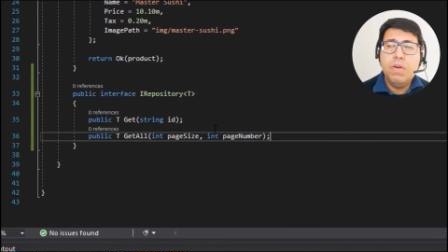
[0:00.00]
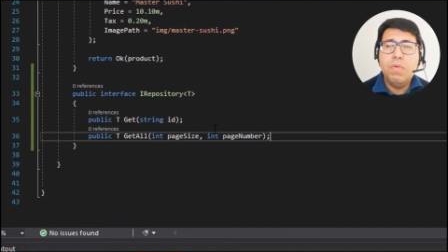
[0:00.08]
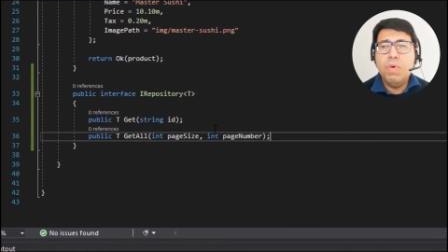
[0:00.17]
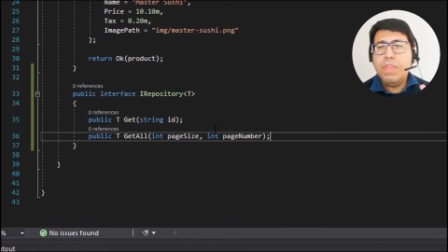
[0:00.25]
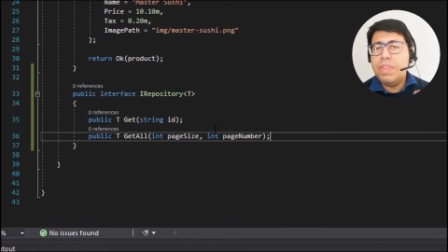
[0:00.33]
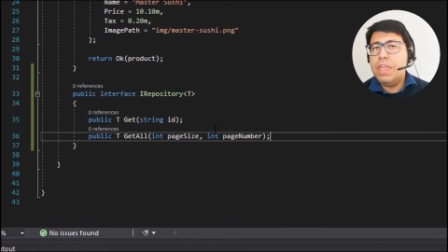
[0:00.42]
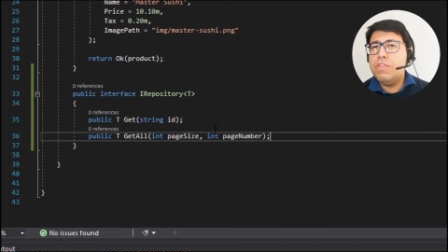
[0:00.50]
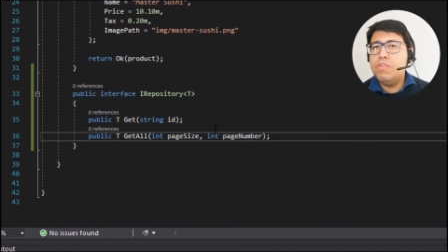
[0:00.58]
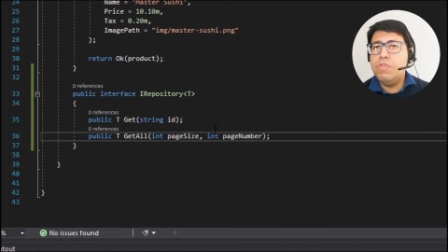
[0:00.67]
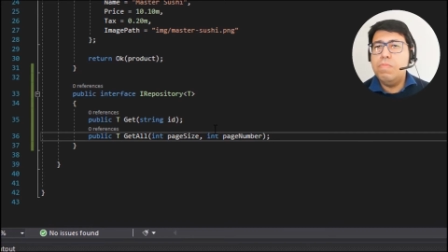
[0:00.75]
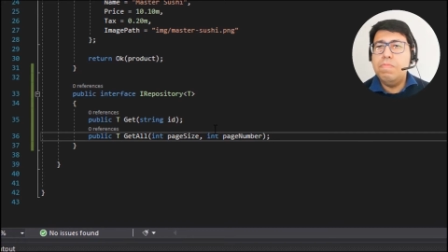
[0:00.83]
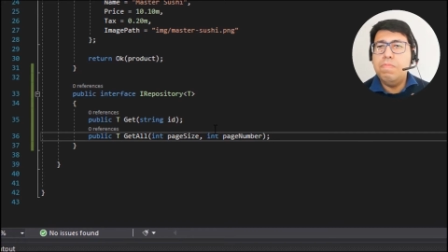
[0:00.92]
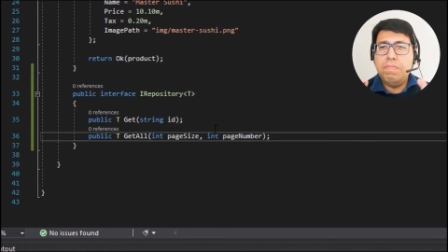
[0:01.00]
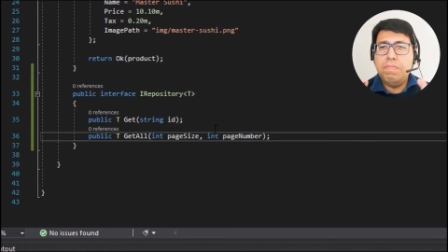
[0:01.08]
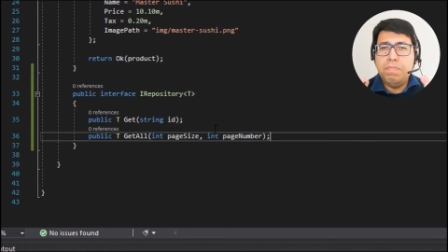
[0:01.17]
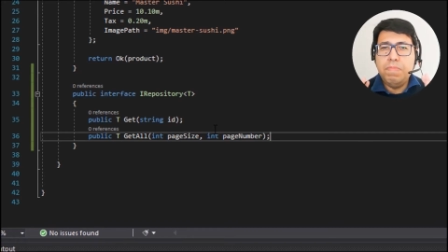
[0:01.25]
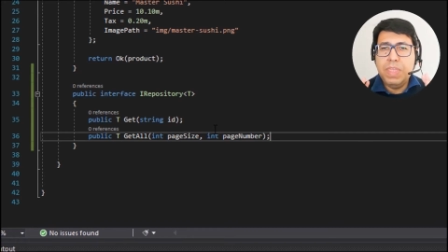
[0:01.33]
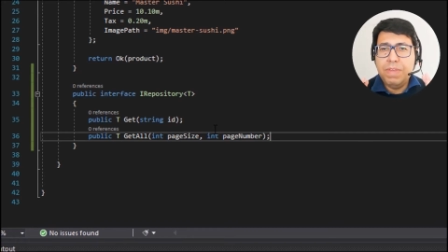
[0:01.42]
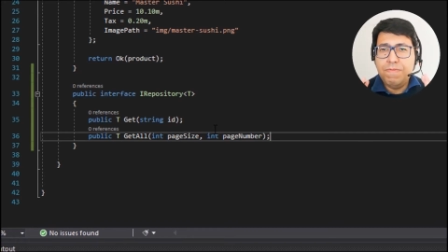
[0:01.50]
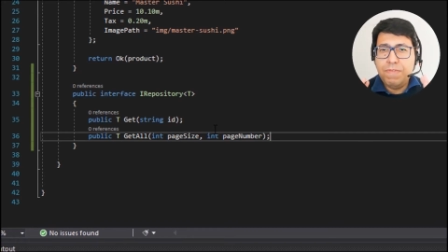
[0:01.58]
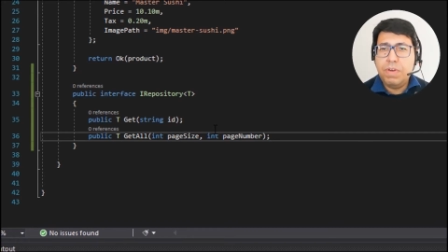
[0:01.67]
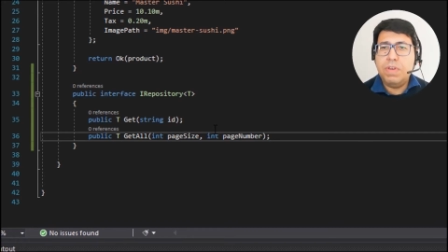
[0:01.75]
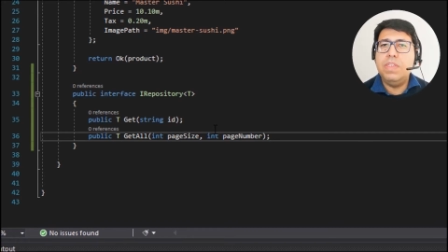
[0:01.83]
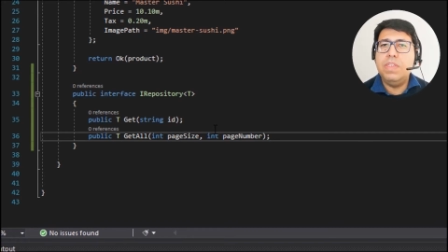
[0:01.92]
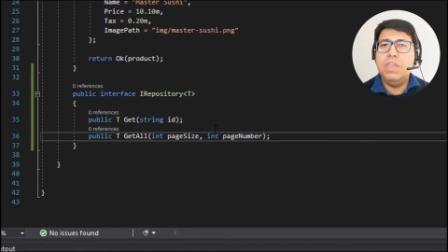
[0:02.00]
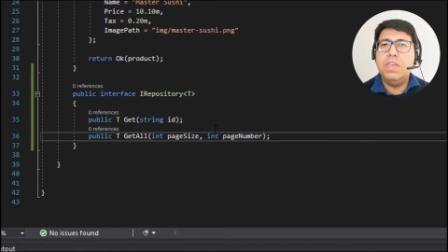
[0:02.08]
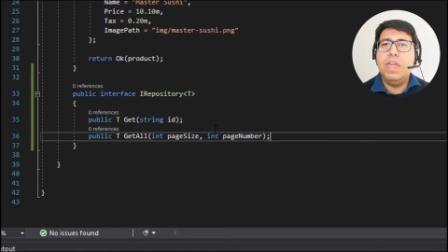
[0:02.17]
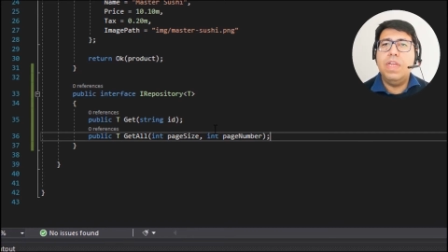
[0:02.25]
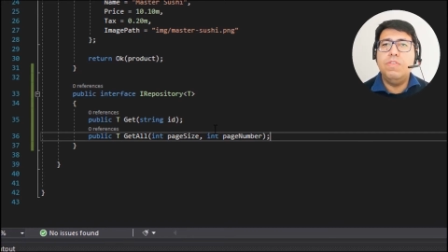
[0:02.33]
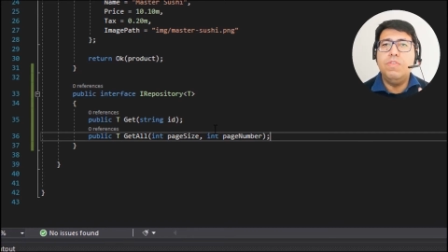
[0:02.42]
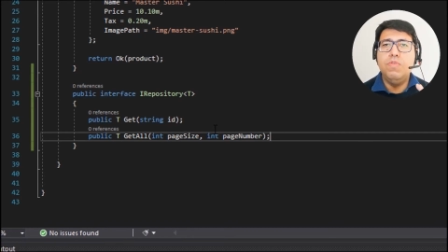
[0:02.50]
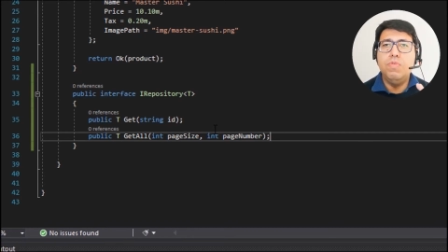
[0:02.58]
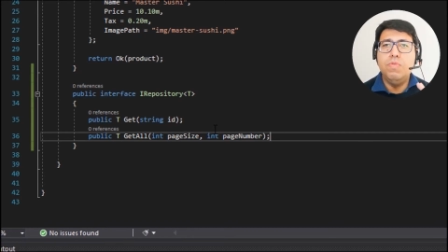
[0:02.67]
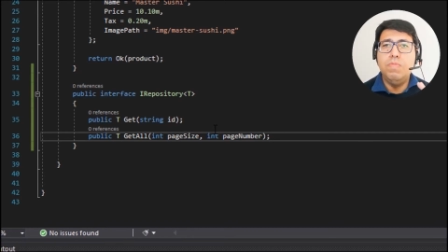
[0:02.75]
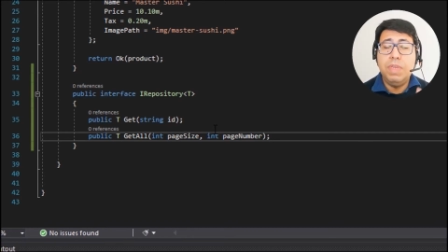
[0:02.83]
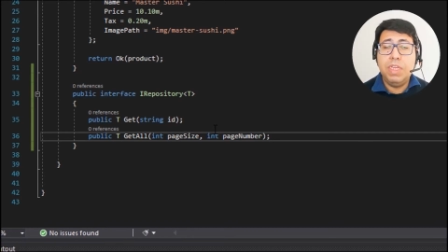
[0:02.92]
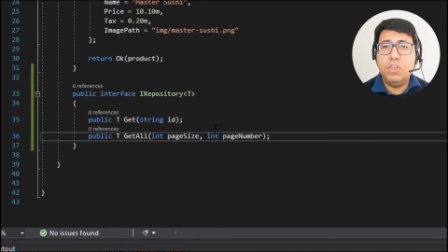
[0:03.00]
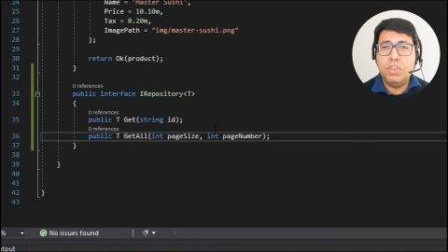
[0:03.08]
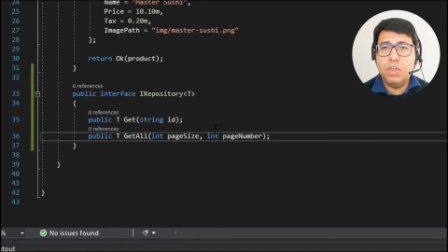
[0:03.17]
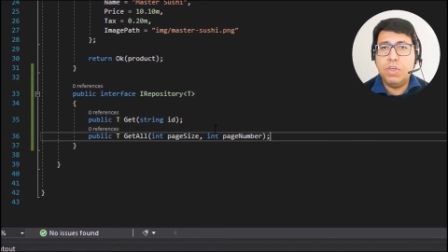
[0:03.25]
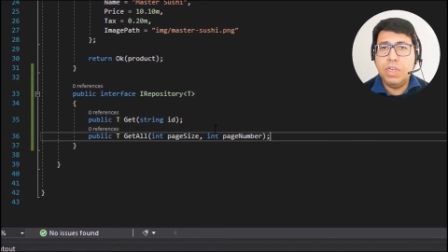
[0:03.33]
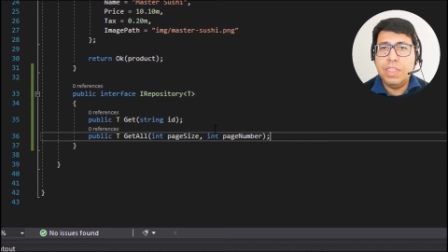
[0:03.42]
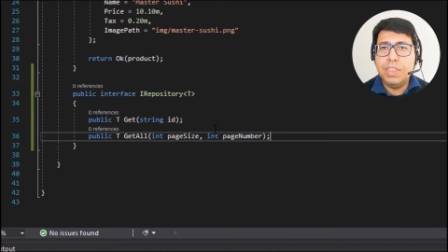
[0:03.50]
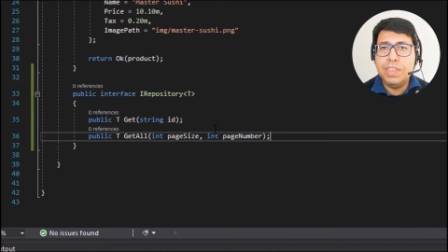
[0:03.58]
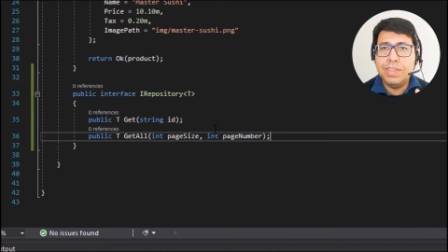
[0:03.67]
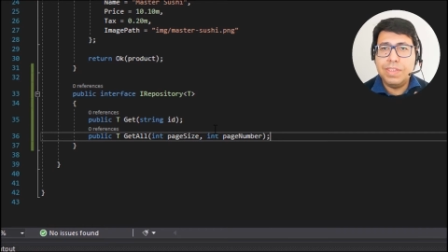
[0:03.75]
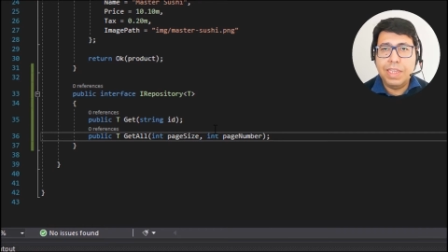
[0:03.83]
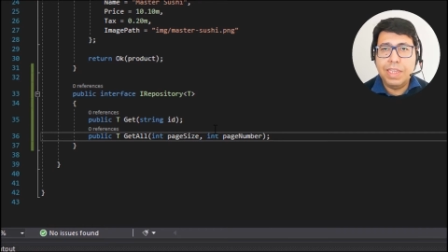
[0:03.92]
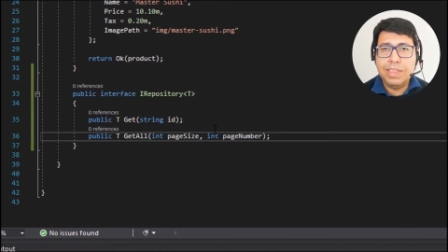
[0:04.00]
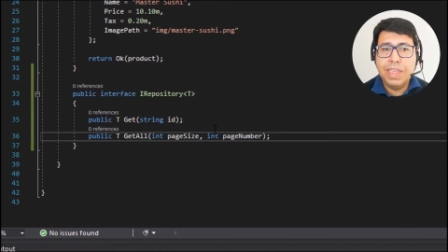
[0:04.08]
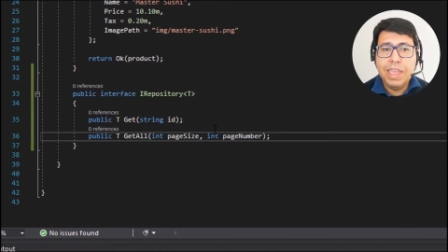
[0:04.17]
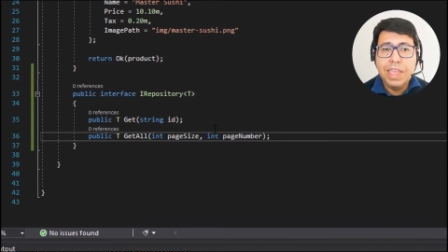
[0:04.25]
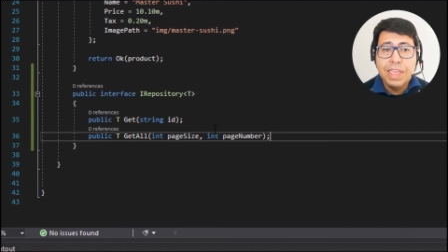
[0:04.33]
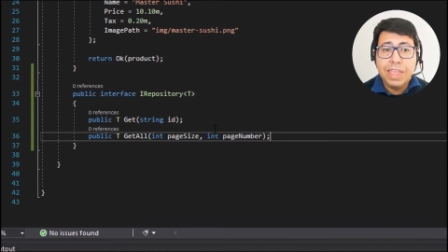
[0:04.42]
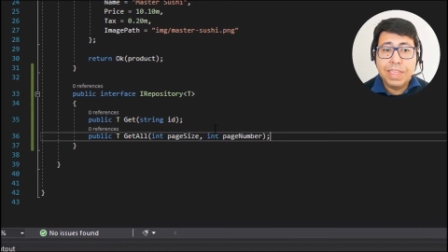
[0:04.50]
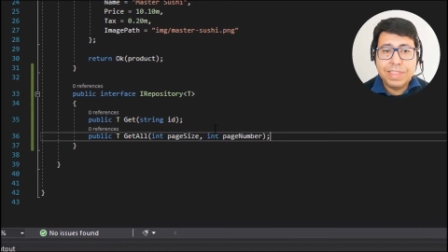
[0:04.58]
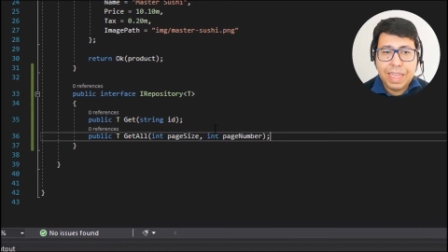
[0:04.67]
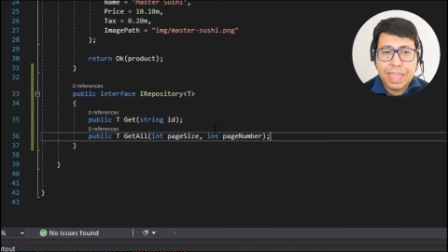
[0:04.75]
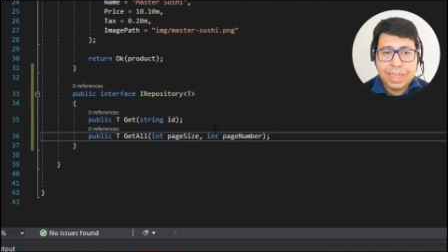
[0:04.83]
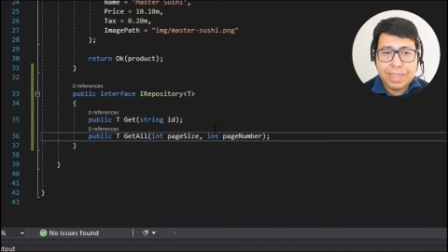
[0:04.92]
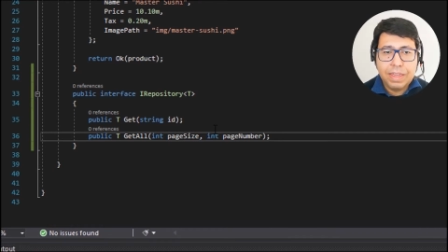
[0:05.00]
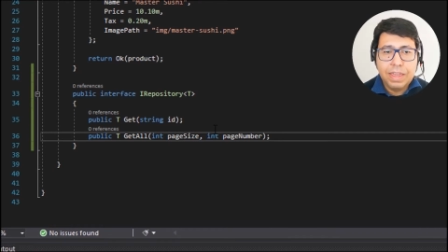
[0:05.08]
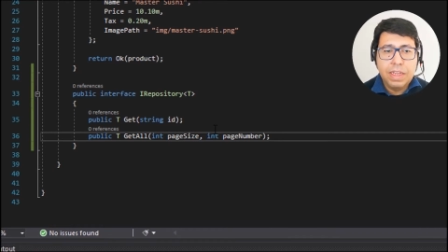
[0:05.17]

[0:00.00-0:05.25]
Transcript: One thing to be very clear and to make sure in this case is that